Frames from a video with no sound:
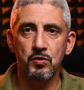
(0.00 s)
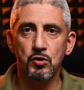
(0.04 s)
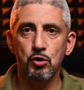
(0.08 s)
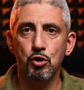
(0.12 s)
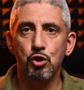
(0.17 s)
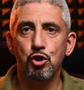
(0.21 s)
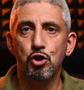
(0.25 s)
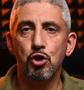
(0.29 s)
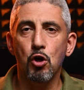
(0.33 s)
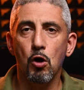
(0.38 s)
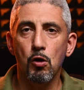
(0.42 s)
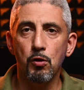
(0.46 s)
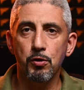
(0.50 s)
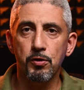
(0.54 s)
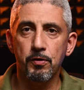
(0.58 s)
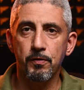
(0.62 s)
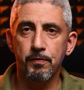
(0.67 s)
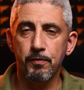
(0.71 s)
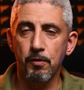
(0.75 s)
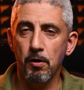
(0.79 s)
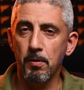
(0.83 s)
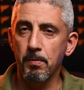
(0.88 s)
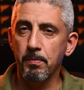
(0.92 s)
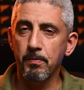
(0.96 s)
shoulder
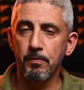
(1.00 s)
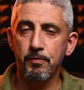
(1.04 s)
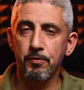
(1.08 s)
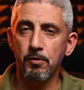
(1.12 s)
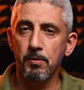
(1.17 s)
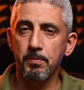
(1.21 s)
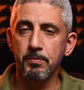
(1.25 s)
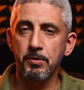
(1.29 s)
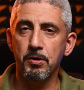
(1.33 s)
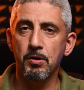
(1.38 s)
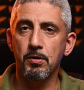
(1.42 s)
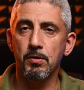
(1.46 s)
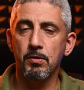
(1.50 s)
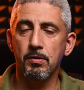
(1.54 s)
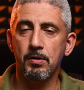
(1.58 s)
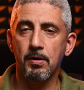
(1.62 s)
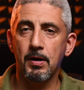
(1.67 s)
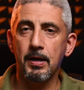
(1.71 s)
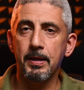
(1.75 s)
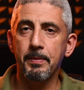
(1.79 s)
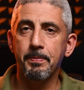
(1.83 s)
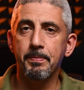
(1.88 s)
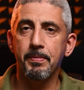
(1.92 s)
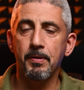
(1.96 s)
from your
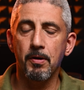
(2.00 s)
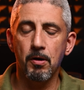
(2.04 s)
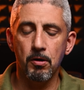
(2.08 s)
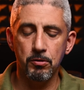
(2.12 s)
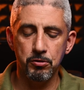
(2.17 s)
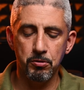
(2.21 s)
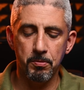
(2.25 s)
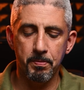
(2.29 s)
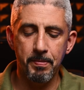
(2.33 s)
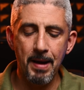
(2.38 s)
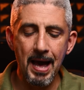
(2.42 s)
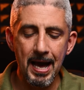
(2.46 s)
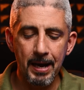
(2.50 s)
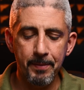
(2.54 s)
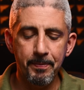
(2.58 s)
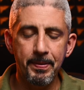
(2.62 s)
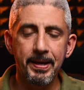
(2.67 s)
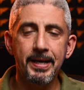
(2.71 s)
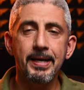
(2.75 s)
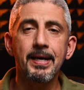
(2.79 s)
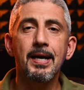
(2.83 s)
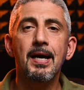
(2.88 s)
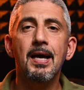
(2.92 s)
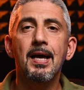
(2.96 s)
clip on your
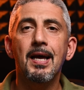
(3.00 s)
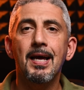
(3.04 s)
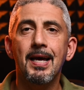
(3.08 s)
backpack.